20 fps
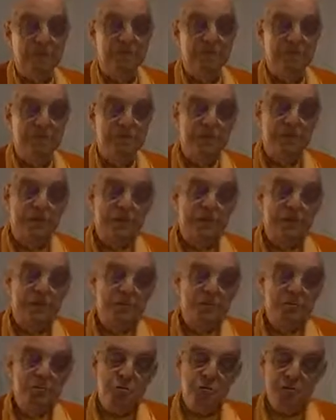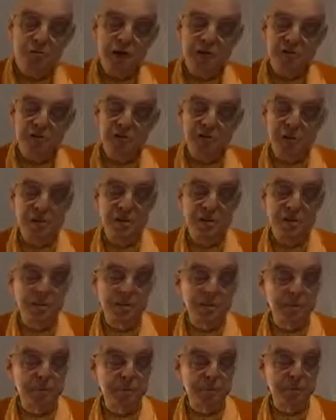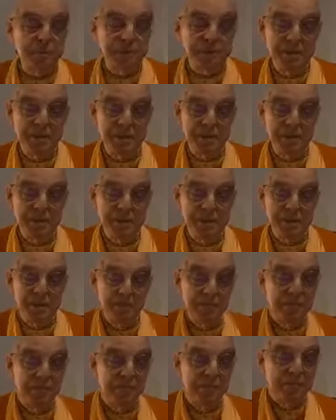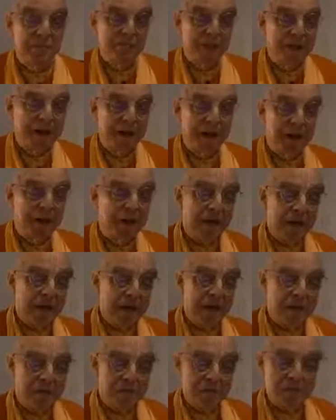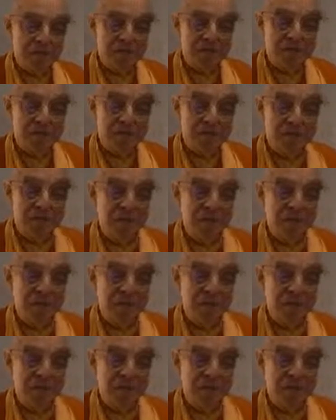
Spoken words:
But if the spiritual master is displeased by our actions,